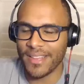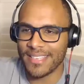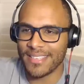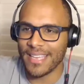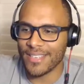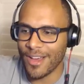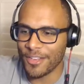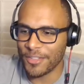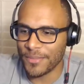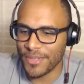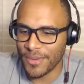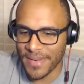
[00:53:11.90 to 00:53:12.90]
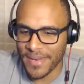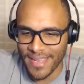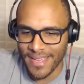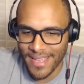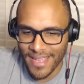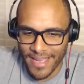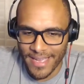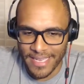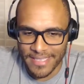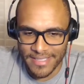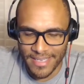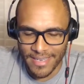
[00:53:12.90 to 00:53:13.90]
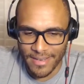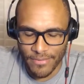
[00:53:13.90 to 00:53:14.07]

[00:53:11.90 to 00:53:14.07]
that, that's awesome. So, I mean, uh, as uh,